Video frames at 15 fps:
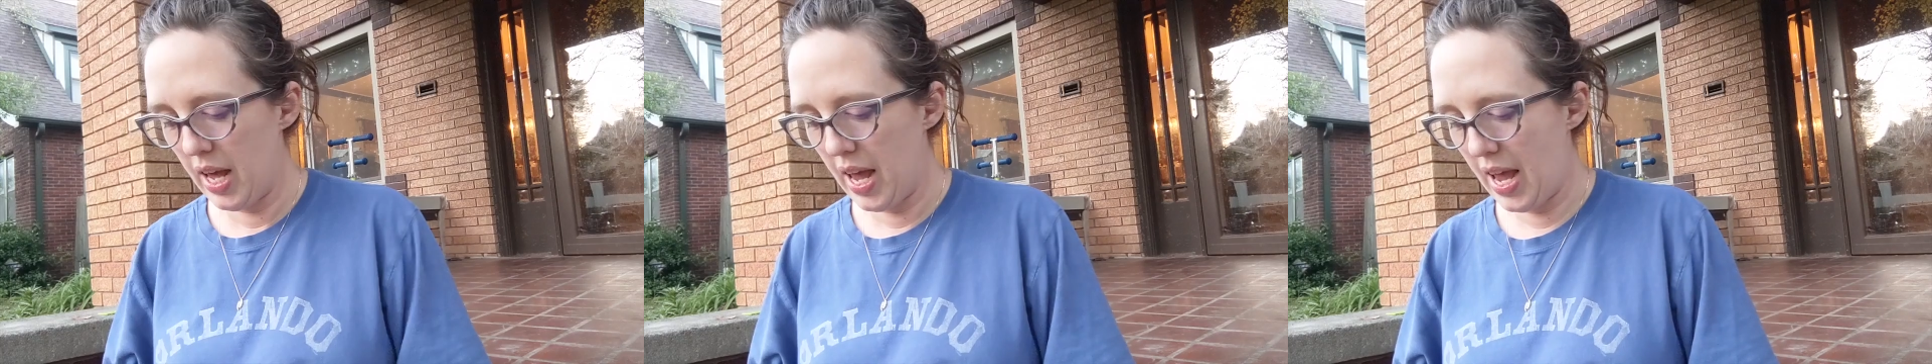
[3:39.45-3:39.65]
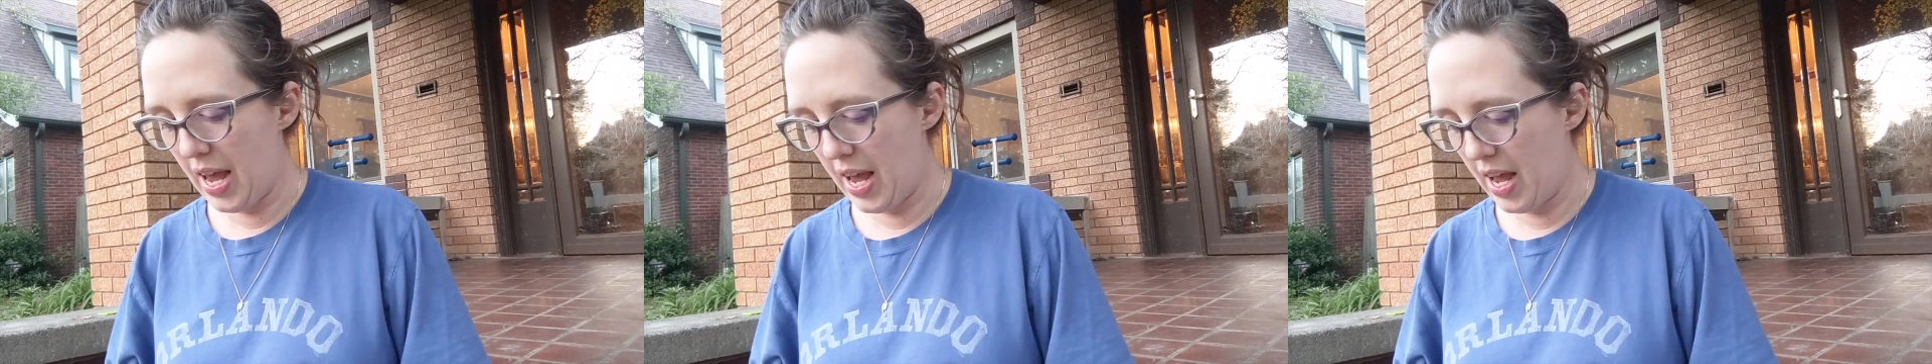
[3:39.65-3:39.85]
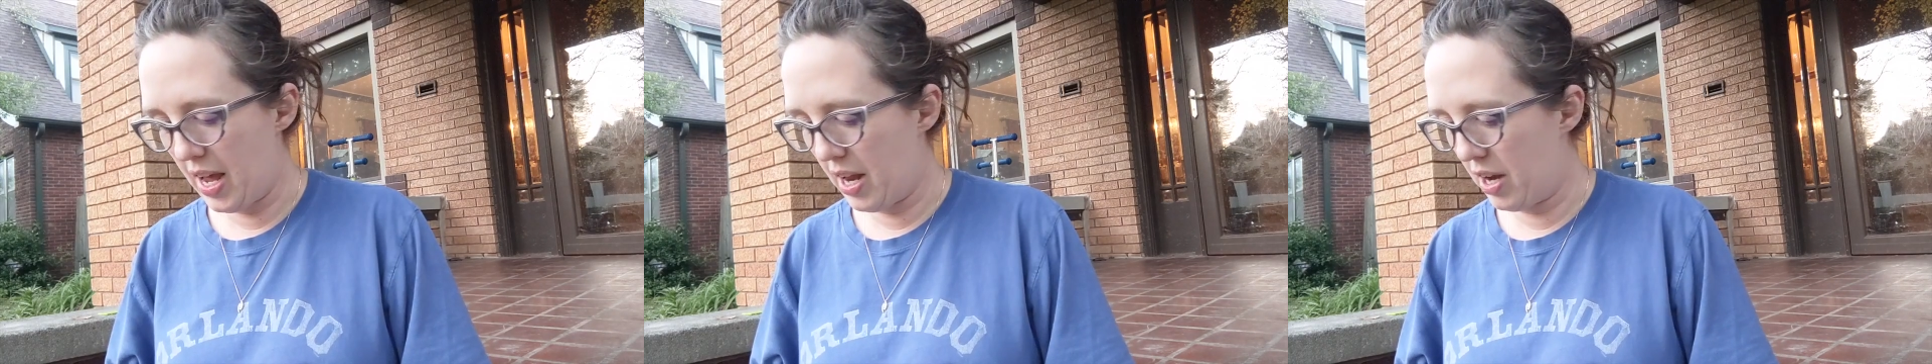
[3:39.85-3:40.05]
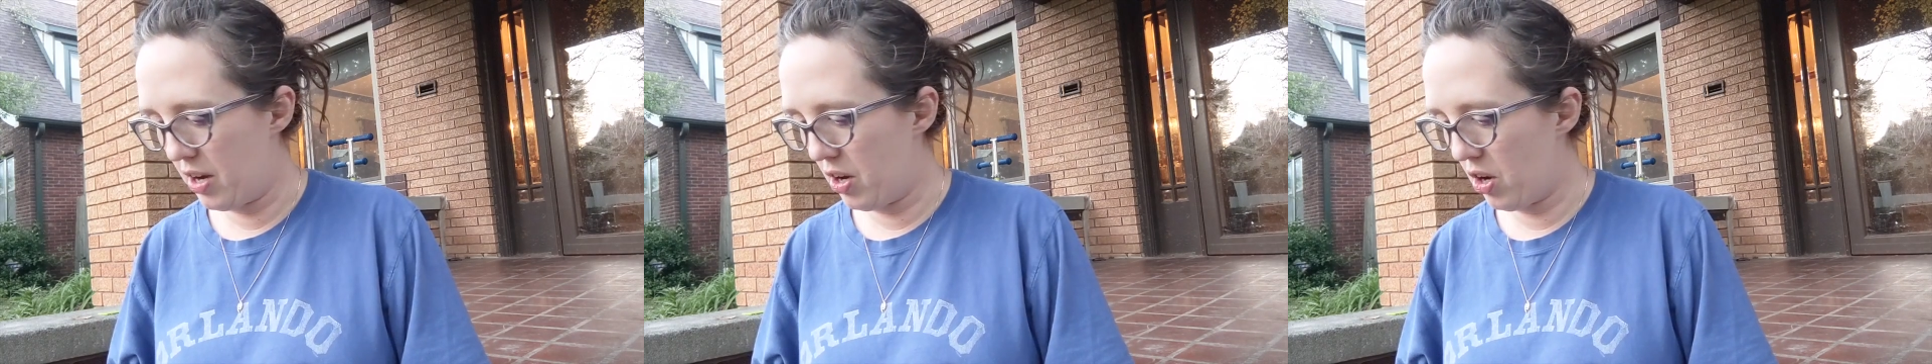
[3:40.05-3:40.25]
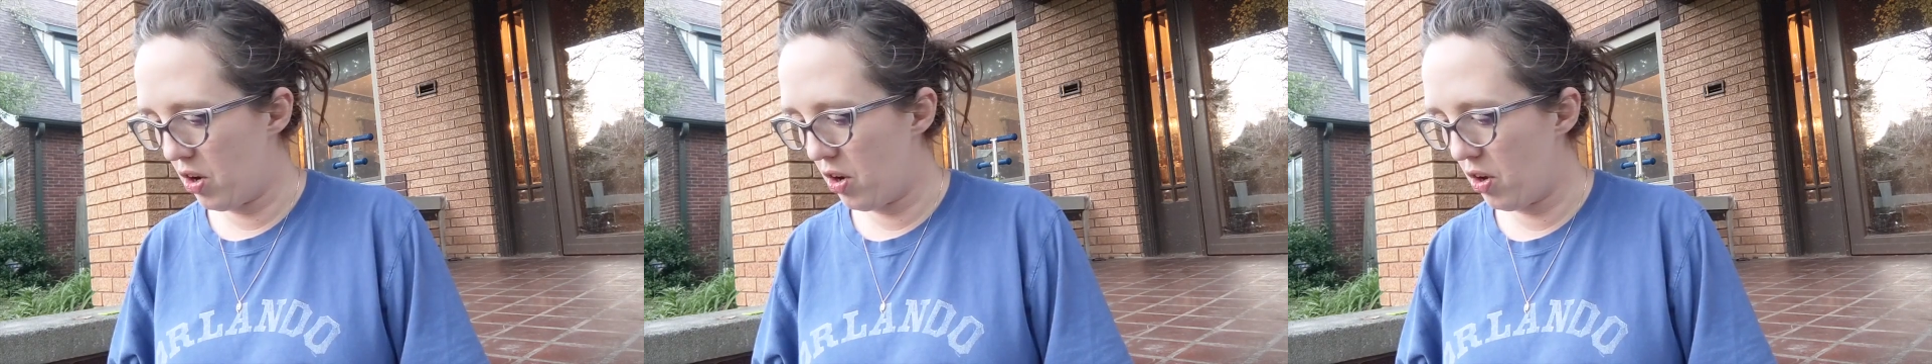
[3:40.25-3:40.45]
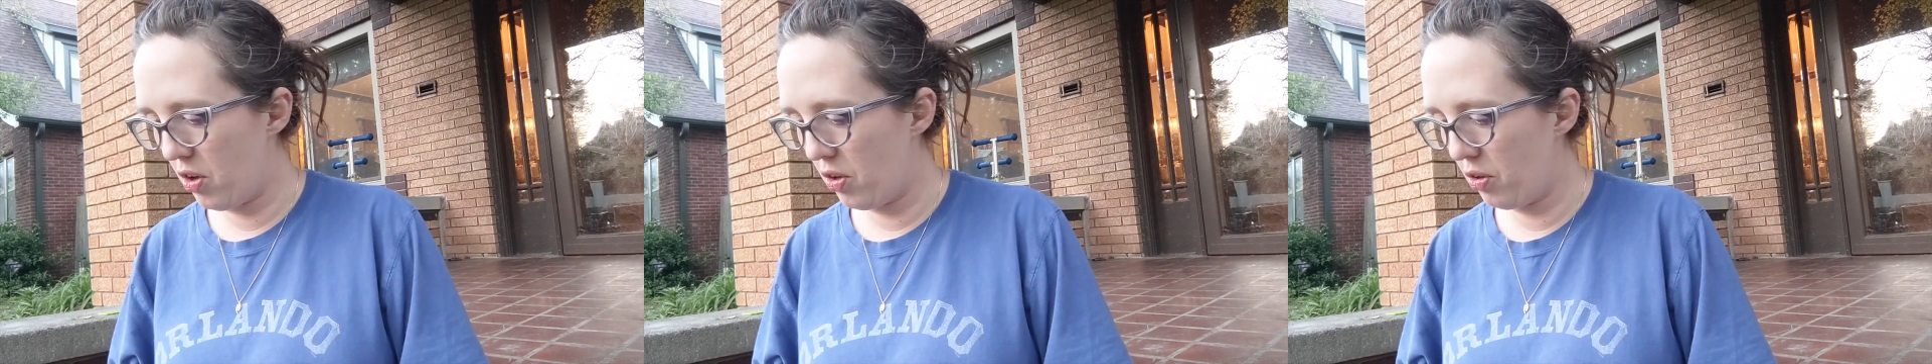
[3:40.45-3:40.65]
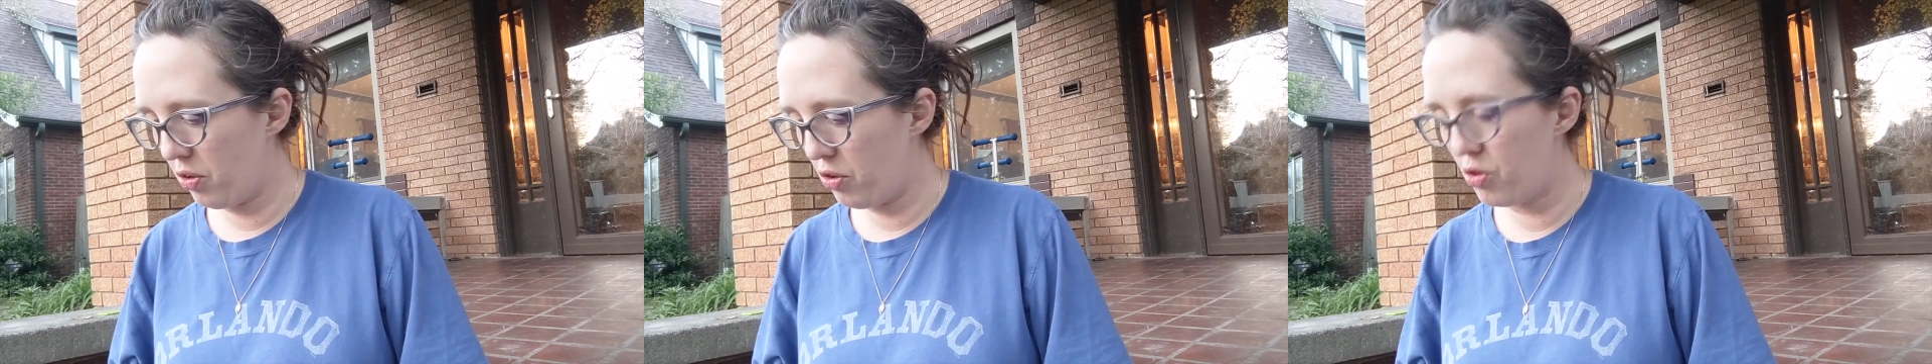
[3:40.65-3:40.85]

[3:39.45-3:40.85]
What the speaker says: And I'll